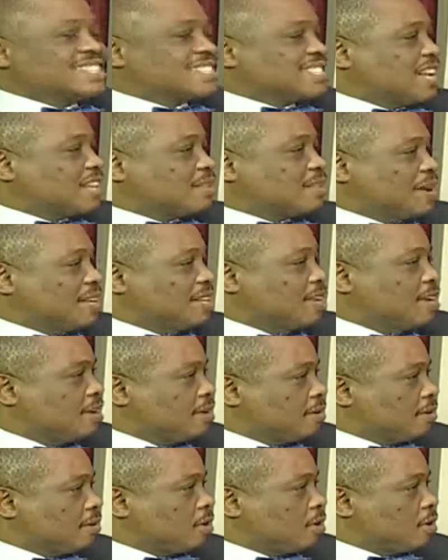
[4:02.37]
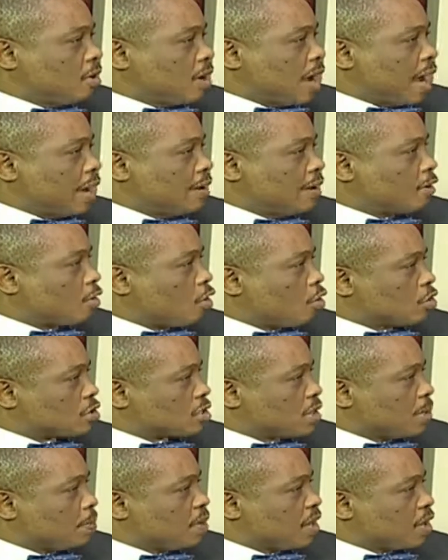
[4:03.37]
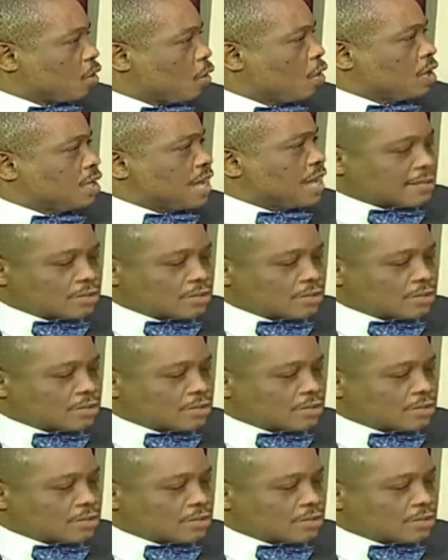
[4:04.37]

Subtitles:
statement. And the court simply... There's